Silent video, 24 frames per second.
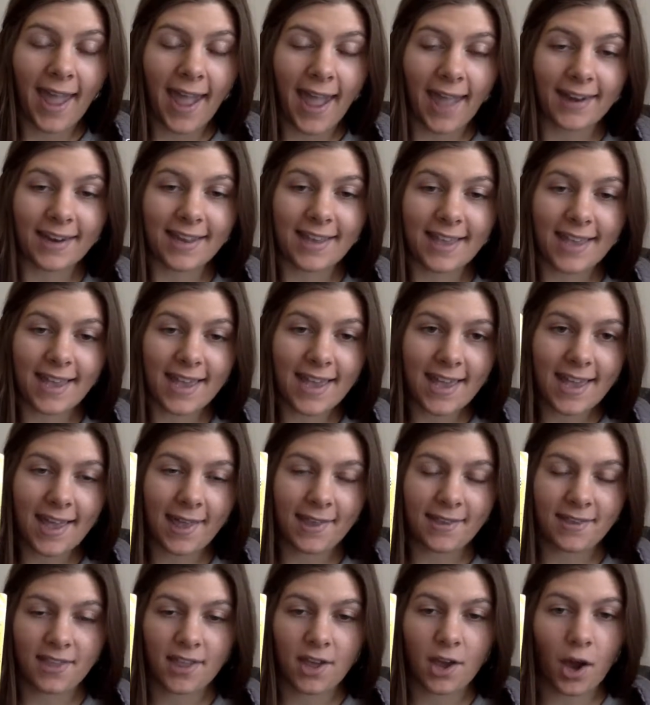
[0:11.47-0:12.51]
and he
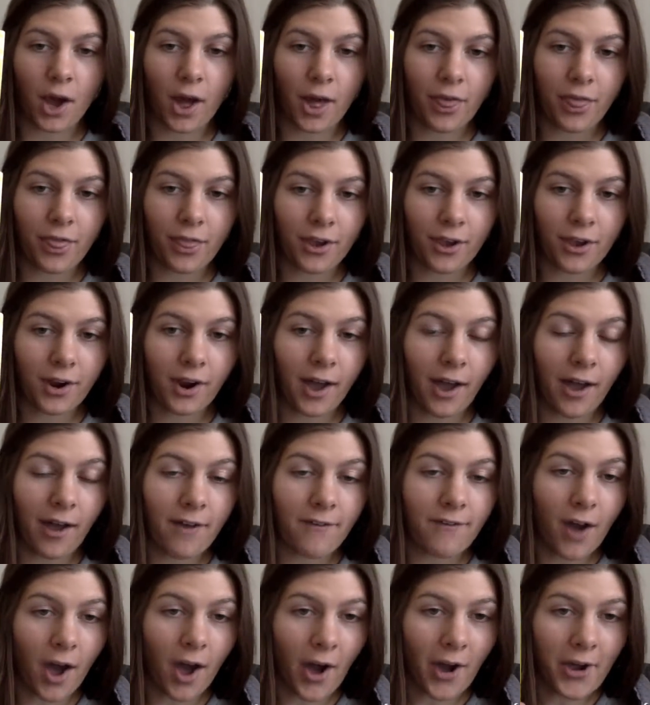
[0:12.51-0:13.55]
is the author
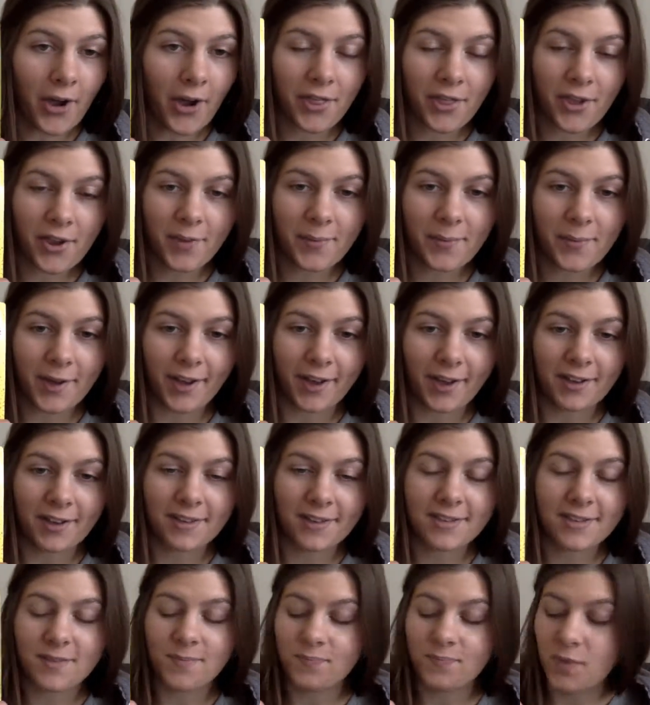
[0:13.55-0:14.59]
of Arthur
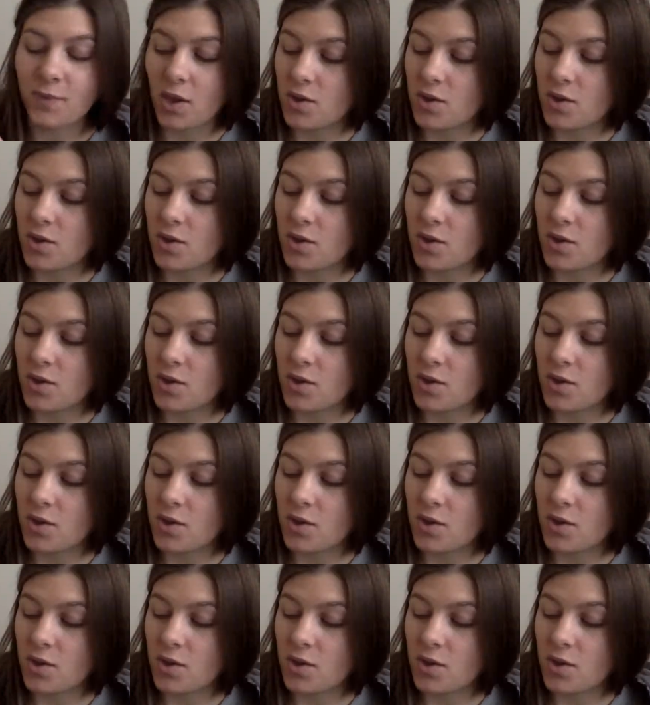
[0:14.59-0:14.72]
books.